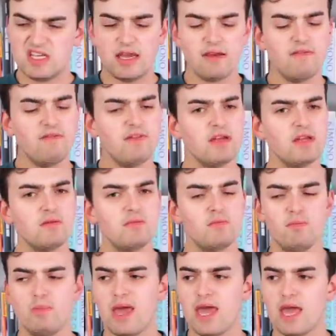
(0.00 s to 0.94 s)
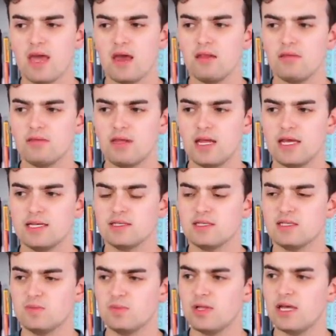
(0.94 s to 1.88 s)
tight fitted pant that has a
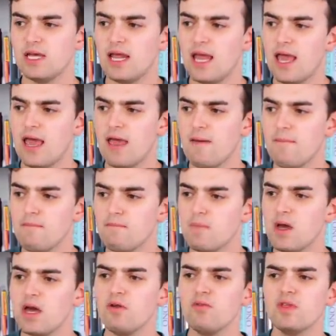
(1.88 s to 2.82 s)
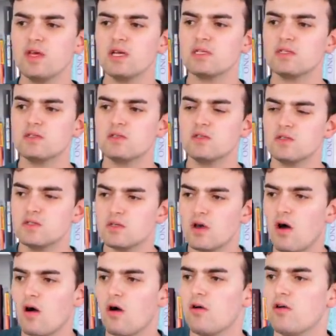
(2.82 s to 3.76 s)
split hem. I don't think it's
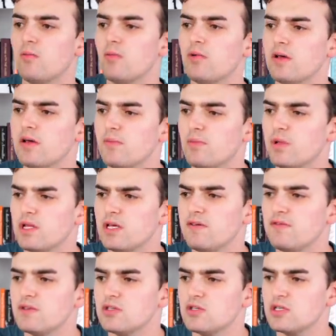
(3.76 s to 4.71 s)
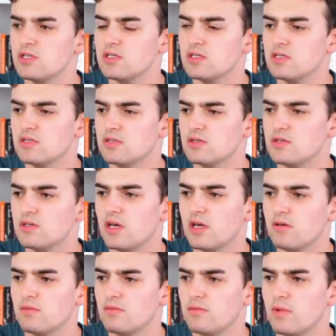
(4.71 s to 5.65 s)
horrible. I believe that she's
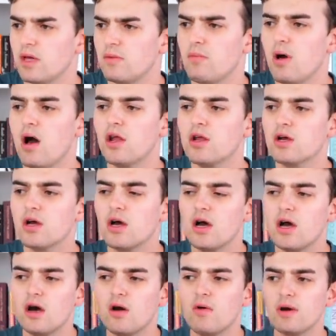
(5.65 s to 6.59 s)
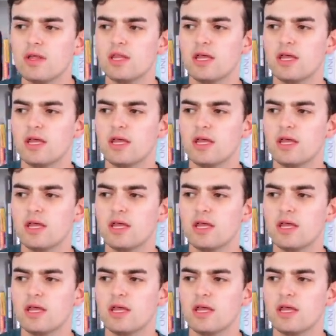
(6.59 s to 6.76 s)
in, in Monaco at